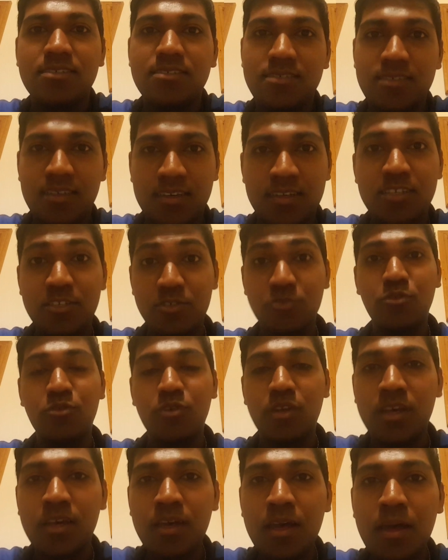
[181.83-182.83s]
a
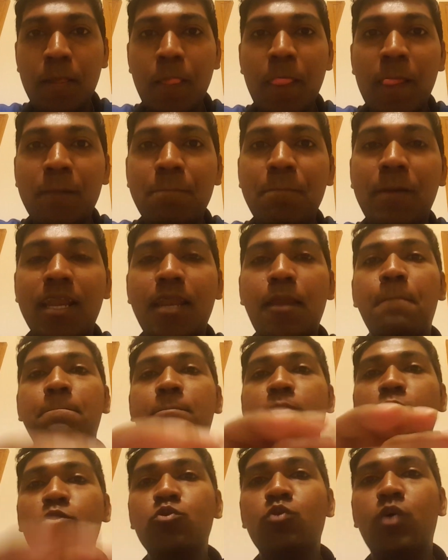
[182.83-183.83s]
disorder, but
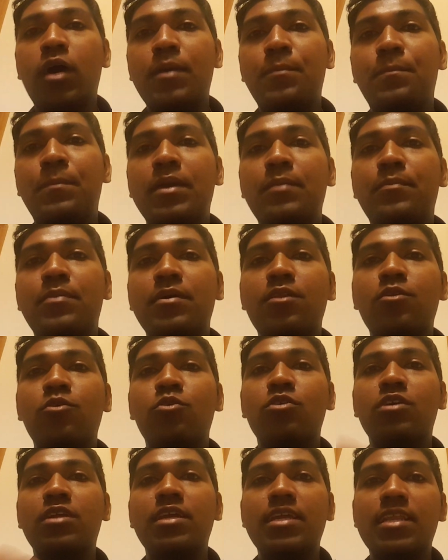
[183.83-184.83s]
blue-eyed people
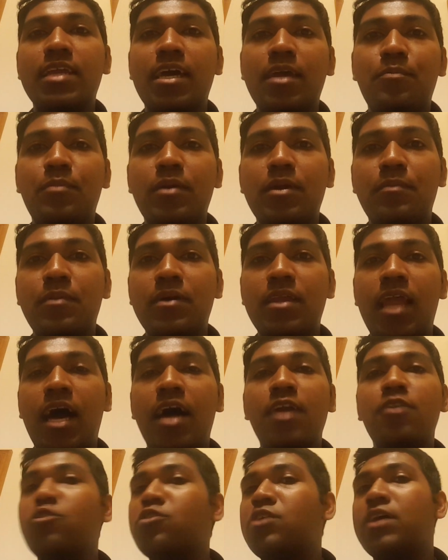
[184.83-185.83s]
or green-eyed people are
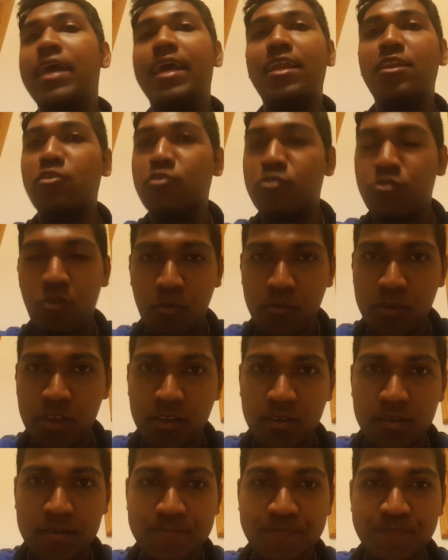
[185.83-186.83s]
not heterochromic.
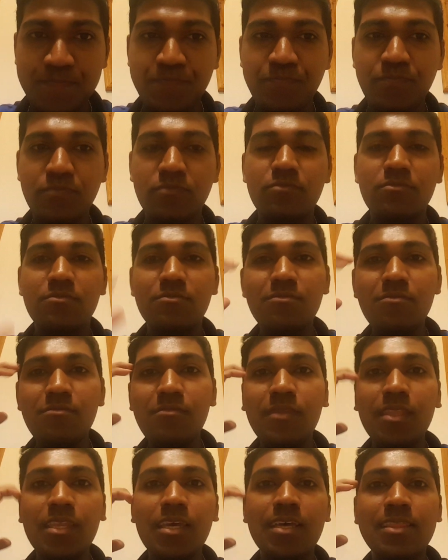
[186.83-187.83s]

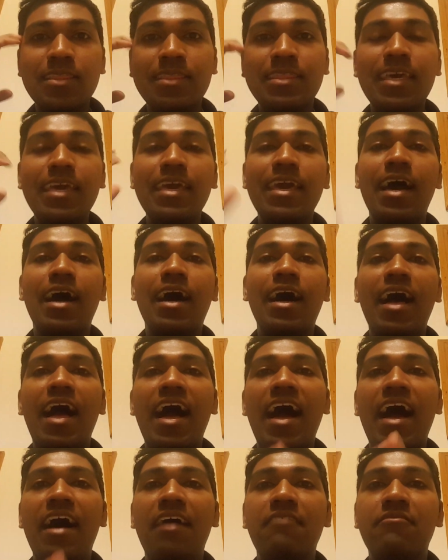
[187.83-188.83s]
They are
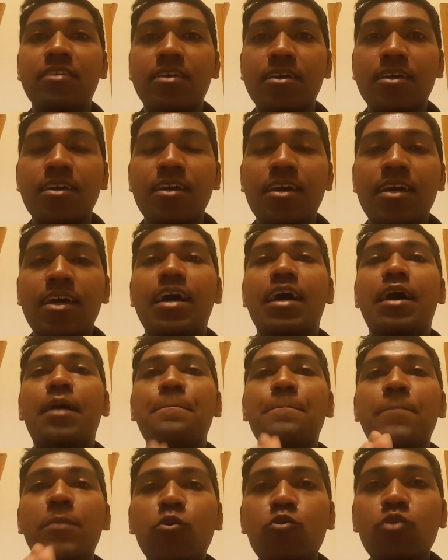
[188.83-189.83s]
having a
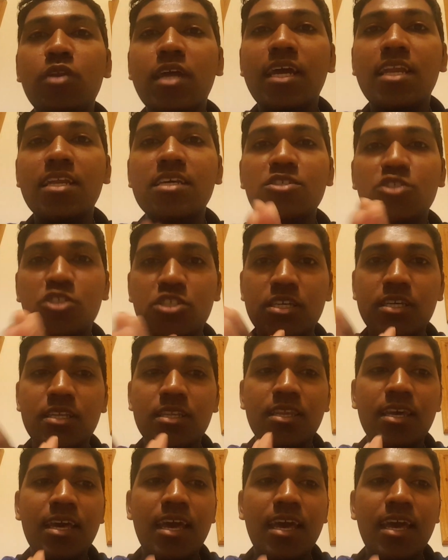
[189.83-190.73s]
mutated gene,